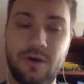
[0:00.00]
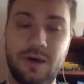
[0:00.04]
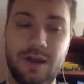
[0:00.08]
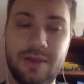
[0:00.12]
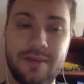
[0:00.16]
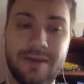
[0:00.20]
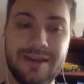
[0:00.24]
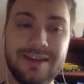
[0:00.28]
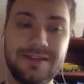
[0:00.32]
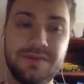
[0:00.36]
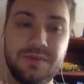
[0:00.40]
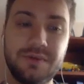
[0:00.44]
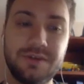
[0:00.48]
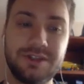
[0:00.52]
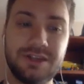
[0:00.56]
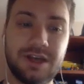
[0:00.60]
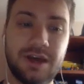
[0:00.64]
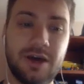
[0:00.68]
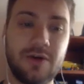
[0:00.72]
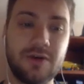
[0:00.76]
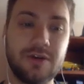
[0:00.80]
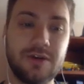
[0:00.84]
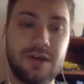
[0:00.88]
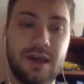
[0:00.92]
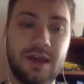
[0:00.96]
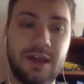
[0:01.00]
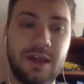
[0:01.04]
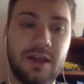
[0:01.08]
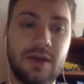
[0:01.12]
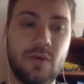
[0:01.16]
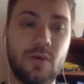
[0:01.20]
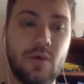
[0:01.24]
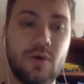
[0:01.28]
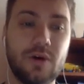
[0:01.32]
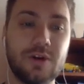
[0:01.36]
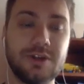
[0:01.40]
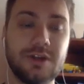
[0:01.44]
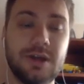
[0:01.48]
element without any
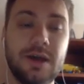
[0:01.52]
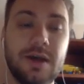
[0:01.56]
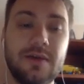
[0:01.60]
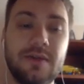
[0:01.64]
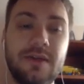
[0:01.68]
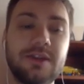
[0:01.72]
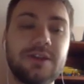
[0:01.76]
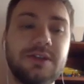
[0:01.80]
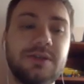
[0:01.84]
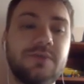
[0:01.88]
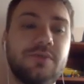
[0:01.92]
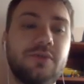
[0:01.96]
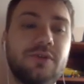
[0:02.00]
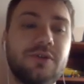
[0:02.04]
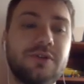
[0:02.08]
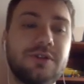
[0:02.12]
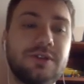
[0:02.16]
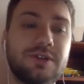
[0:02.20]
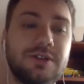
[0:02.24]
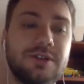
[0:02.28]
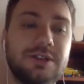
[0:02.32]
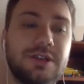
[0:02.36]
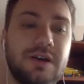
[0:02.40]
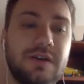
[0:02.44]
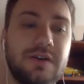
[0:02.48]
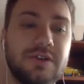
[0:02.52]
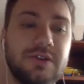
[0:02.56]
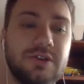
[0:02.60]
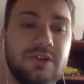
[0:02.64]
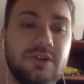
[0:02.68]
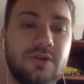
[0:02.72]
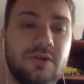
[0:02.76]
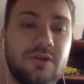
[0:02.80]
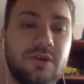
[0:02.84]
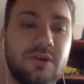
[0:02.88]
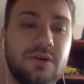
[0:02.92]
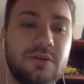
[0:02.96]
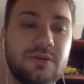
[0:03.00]
quotes. That's important stuff.
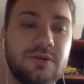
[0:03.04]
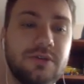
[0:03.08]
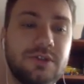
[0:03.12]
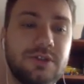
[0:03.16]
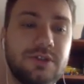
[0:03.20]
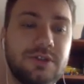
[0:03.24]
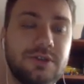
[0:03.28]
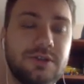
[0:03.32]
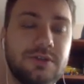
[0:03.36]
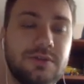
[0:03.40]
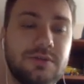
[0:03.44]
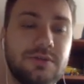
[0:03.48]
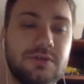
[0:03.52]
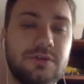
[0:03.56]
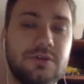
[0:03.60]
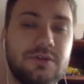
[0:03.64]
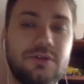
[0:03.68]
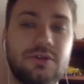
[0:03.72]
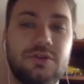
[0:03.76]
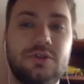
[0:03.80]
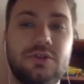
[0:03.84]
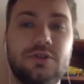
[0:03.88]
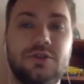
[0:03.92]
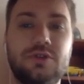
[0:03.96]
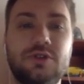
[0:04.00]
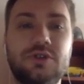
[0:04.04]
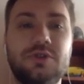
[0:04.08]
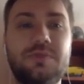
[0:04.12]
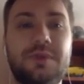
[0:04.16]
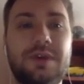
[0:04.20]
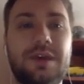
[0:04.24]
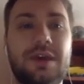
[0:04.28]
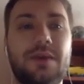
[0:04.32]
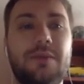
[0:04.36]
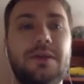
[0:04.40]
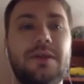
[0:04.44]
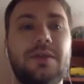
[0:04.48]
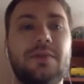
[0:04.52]
So just to
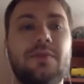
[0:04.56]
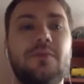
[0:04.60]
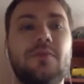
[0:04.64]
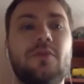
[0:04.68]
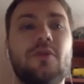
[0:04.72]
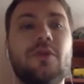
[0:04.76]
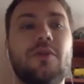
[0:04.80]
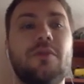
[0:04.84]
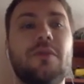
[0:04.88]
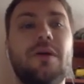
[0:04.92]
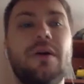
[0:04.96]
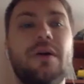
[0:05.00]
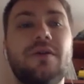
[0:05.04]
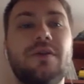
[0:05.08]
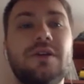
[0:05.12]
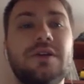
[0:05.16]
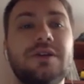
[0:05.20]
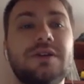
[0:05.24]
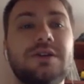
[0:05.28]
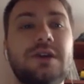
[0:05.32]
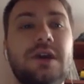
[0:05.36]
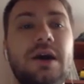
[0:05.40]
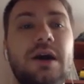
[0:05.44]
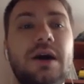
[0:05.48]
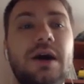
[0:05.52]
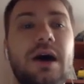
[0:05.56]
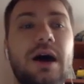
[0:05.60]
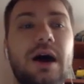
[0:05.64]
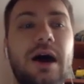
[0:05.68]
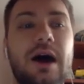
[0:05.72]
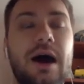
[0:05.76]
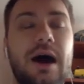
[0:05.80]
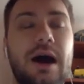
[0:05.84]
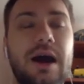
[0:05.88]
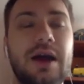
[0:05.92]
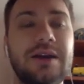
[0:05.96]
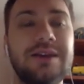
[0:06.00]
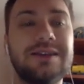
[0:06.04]
speak a bit more about this.
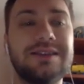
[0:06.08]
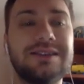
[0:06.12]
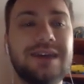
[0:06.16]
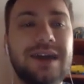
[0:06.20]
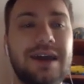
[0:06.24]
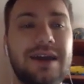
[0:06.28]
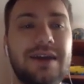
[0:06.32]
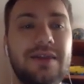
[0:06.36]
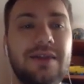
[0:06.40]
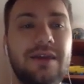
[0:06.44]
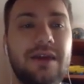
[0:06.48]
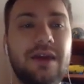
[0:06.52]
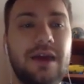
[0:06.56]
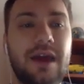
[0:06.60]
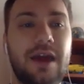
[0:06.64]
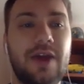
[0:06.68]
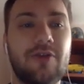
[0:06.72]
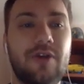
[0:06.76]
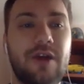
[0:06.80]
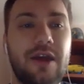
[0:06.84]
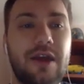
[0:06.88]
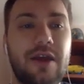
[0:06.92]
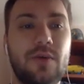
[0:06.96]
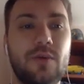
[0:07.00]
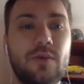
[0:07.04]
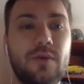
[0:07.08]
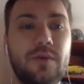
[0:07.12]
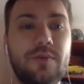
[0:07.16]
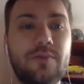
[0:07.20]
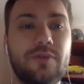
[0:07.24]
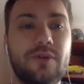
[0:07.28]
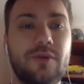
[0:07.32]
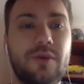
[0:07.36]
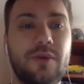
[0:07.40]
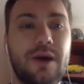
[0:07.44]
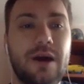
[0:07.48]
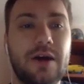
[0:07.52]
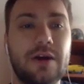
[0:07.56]
Inside the array, we
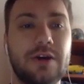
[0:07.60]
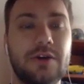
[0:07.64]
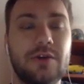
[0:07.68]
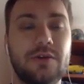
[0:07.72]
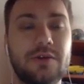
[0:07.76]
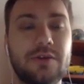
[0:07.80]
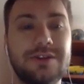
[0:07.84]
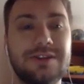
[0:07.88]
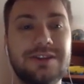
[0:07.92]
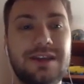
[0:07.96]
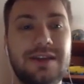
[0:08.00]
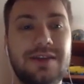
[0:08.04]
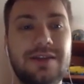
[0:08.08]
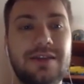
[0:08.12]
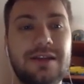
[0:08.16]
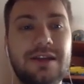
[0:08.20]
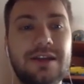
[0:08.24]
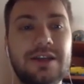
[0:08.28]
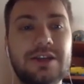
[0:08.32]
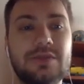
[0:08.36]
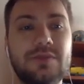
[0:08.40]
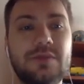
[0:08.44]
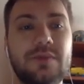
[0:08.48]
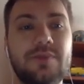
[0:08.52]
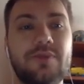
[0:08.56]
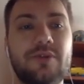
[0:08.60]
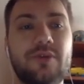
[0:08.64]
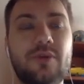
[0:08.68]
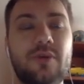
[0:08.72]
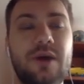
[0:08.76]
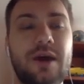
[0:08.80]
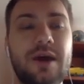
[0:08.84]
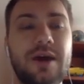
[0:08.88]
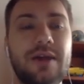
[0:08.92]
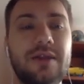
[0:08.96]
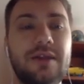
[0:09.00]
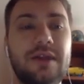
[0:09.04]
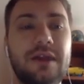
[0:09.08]
provide, or inside the list, we
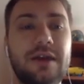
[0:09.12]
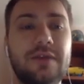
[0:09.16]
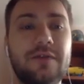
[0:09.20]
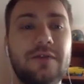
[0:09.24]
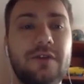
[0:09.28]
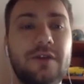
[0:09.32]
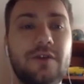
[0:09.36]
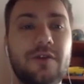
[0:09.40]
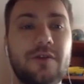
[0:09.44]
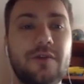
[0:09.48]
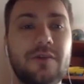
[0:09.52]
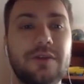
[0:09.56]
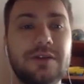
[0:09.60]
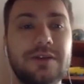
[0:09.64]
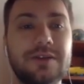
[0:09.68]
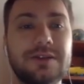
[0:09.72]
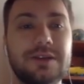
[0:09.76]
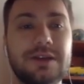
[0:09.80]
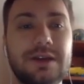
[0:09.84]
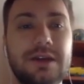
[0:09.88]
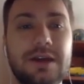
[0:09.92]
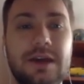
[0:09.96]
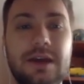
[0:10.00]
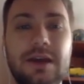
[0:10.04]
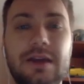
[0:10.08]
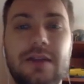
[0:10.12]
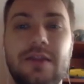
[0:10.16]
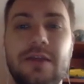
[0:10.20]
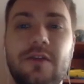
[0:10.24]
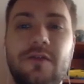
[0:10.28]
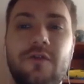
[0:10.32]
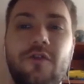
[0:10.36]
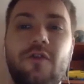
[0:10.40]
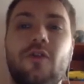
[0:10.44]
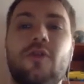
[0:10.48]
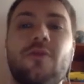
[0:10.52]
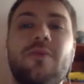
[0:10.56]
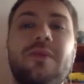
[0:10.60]
provide their variables in the
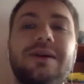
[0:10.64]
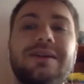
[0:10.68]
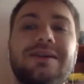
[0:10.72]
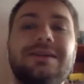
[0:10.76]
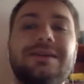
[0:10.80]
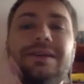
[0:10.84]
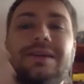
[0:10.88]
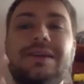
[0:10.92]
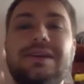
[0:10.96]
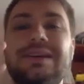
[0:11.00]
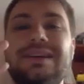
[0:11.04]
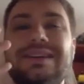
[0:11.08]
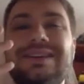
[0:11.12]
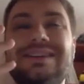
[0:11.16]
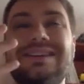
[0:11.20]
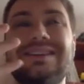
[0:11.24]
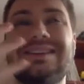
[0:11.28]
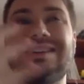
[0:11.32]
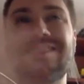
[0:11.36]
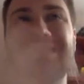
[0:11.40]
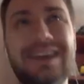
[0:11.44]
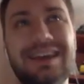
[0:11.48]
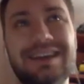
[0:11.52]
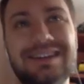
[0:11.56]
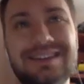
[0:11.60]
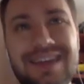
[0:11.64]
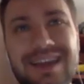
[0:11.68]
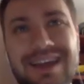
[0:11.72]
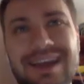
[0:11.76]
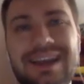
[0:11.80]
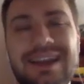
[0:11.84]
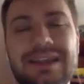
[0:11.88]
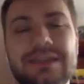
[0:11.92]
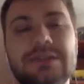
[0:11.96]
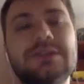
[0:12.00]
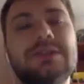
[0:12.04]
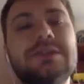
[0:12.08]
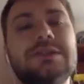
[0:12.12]
format
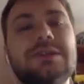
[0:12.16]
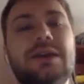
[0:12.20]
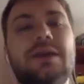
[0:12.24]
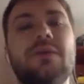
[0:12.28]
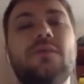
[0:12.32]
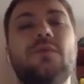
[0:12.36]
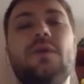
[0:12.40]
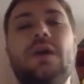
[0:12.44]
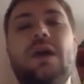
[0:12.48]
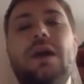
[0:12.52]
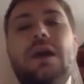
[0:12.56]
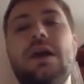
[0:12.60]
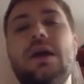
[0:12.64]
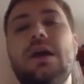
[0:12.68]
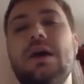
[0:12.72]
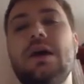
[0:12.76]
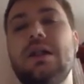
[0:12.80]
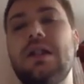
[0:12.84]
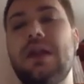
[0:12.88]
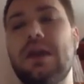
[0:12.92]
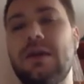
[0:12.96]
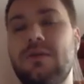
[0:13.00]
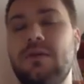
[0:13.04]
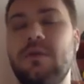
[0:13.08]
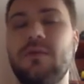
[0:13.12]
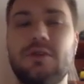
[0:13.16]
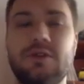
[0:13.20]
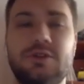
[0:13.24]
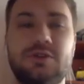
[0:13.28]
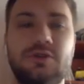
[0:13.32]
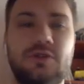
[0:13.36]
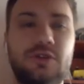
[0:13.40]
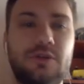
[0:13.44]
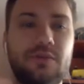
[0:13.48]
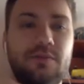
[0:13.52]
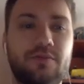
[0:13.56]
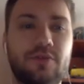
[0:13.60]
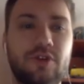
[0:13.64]
exactly in the same way like we were
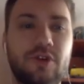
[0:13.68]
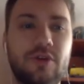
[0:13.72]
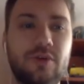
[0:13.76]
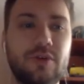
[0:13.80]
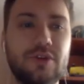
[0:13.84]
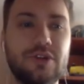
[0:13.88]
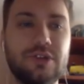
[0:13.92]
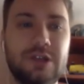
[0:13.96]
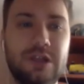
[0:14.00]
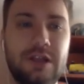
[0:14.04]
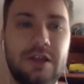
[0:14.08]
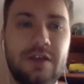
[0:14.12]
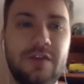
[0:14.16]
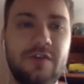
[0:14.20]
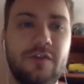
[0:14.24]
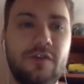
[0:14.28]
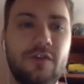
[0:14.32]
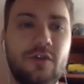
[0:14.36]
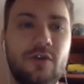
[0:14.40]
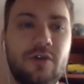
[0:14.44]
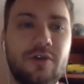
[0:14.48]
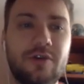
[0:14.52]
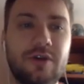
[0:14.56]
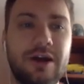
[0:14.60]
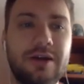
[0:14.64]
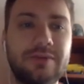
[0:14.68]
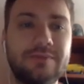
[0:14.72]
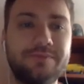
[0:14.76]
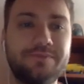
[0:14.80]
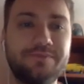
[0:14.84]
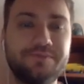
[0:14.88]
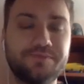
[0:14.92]
doing previously for